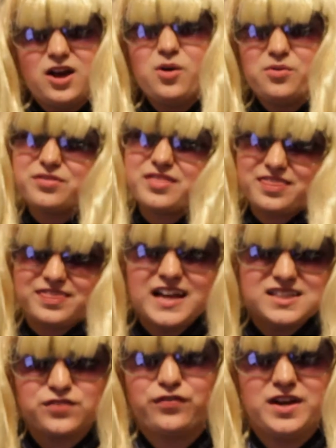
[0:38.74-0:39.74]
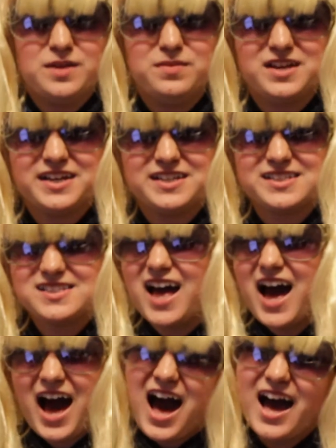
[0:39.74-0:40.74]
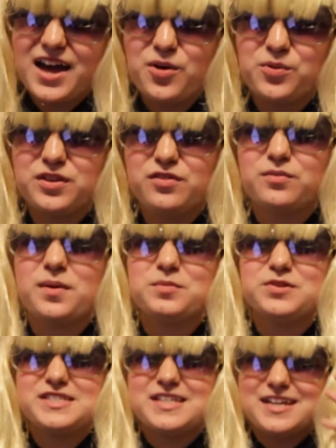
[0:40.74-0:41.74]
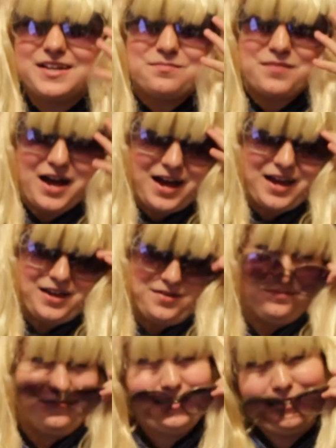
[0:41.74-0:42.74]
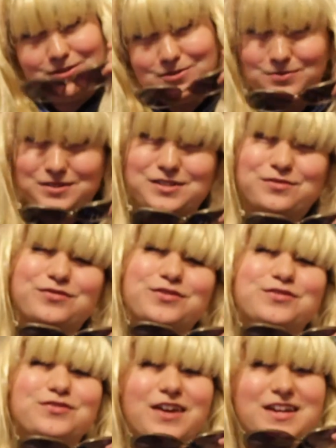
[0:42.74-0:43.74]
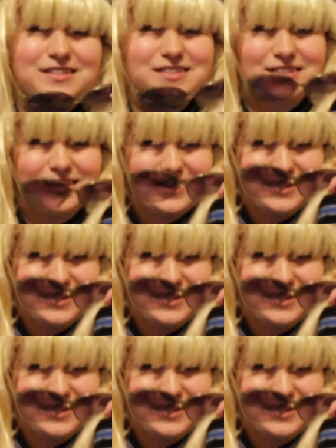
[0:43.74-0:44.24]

Oh, that's funny because I only remember seeing my beautiful face in